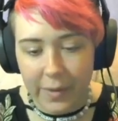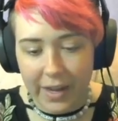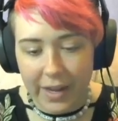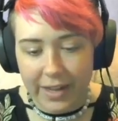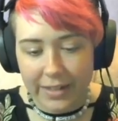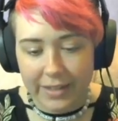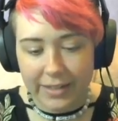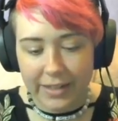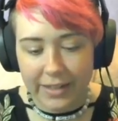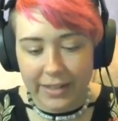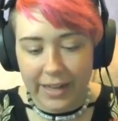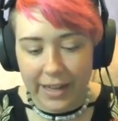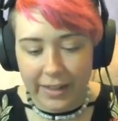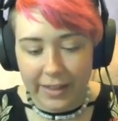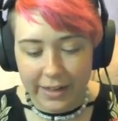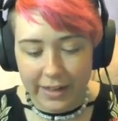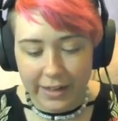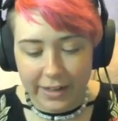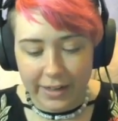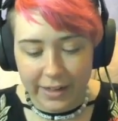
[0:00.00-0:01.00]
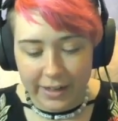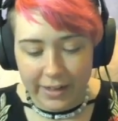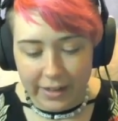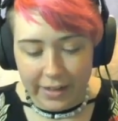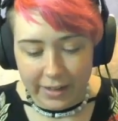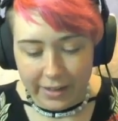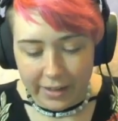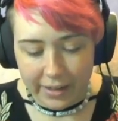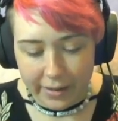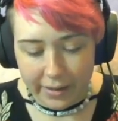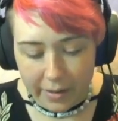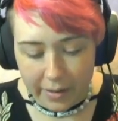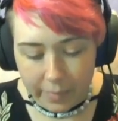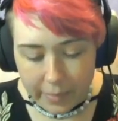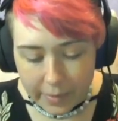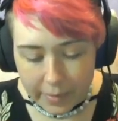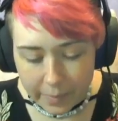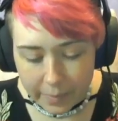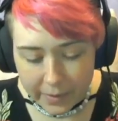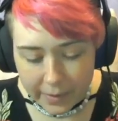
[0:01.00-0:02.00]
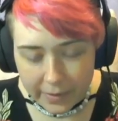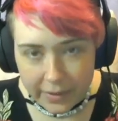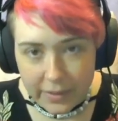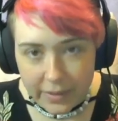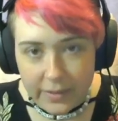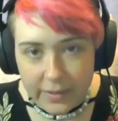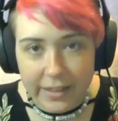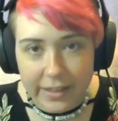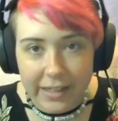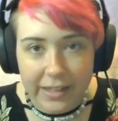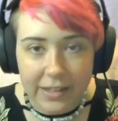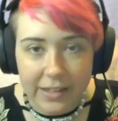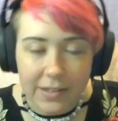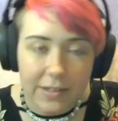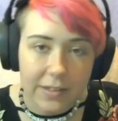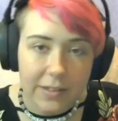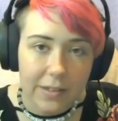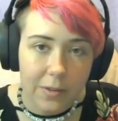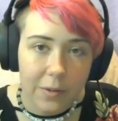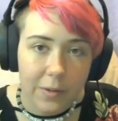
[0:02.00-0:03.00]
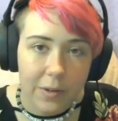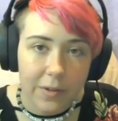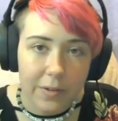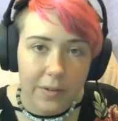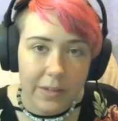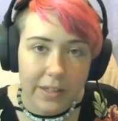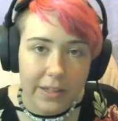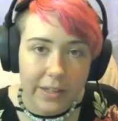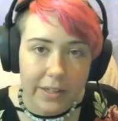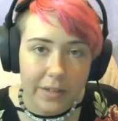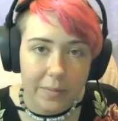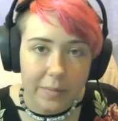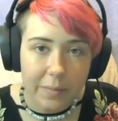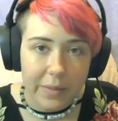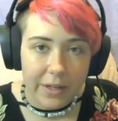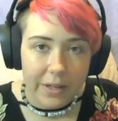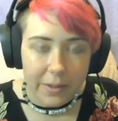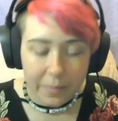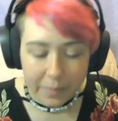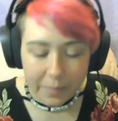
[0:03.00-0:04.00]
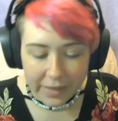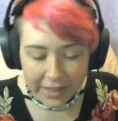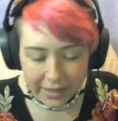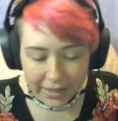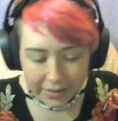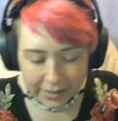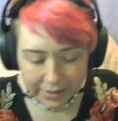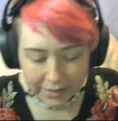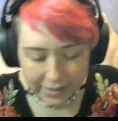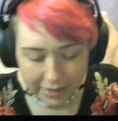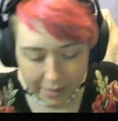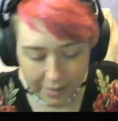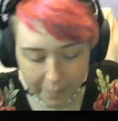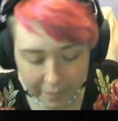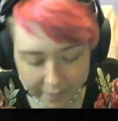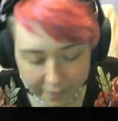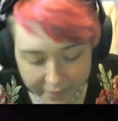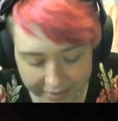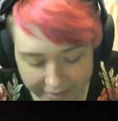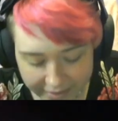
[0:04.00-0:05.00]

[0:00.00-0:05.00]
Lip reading: ends together, and put both those ends through the little middle bead on the top of his